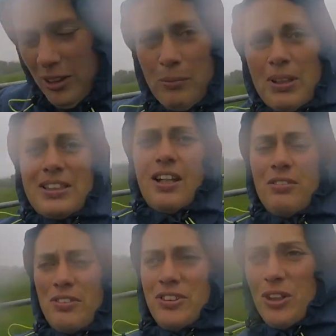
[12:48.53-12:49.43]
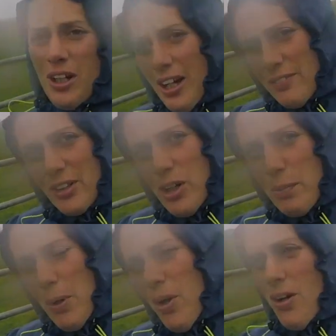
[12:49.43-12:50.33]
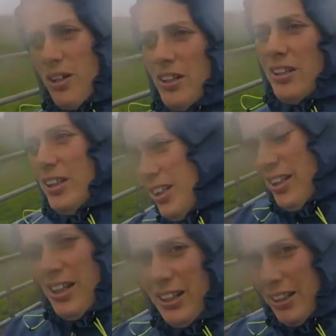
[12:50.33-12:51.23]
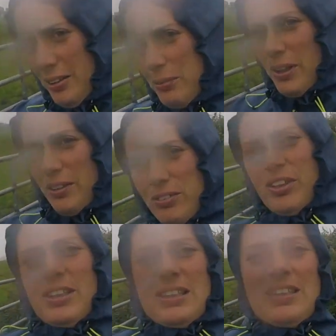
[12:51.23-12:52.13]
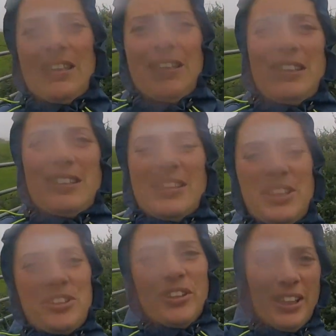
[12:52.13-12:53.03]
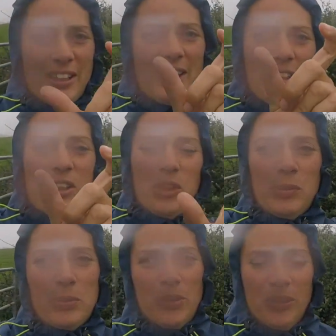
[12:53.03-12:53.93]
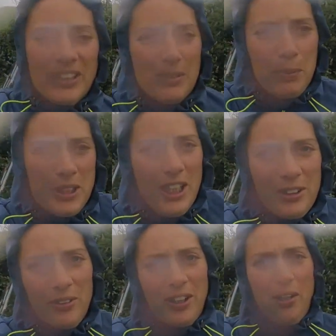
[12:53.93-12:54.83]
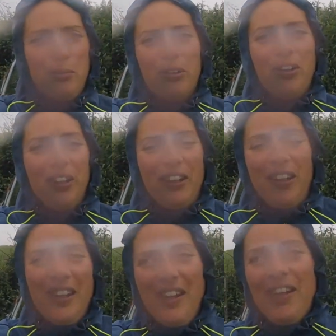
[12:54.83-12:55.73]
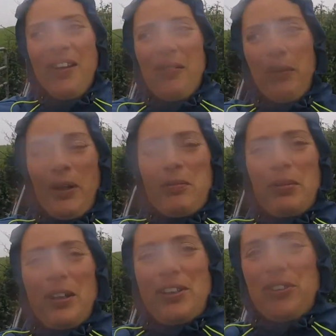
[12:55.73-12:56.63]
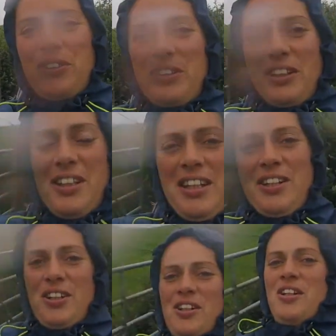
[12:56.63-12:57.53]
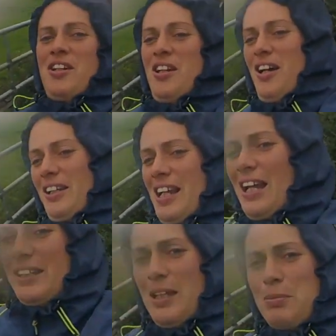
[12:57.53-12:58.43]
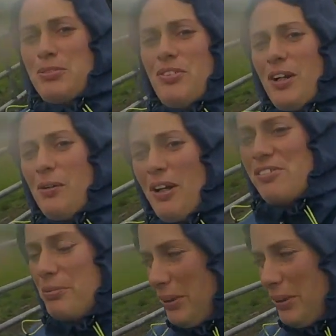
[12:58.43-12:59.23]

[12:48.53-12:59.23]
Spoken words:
myself. So I have the GoPro, and whatever it is literally a cube. So it is a potato that I'm recording on. But I'm pretty sure you can hear. I can't keep it far away from